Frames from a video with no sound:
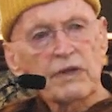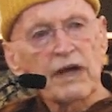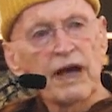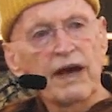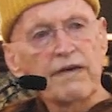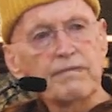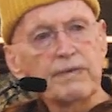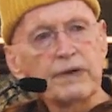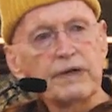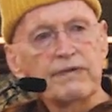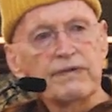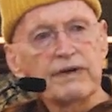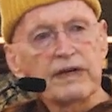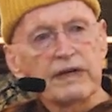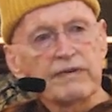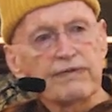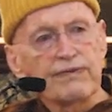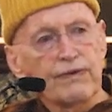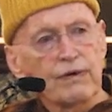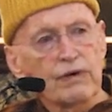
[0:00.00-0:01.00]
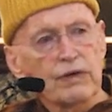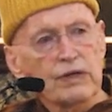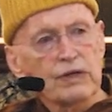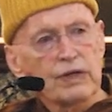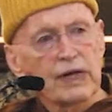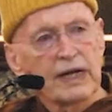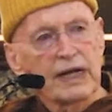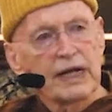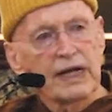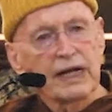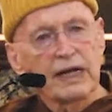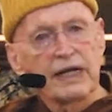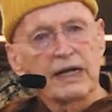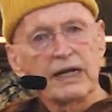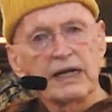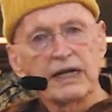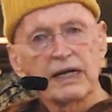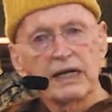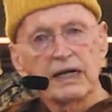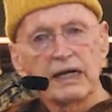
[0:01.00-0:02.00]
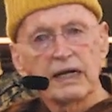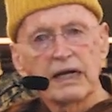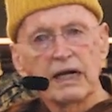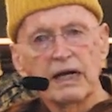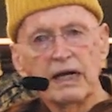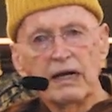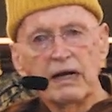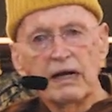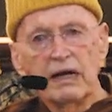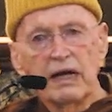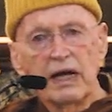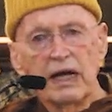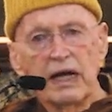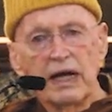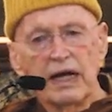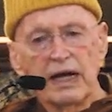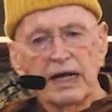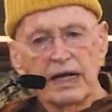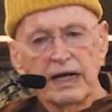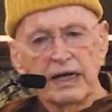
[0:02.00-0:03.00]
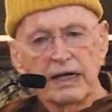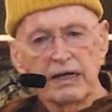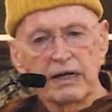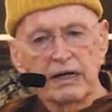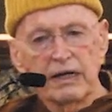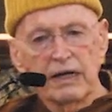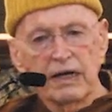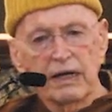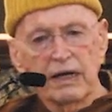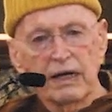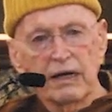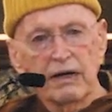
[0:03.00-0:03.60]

I've been very fortunate in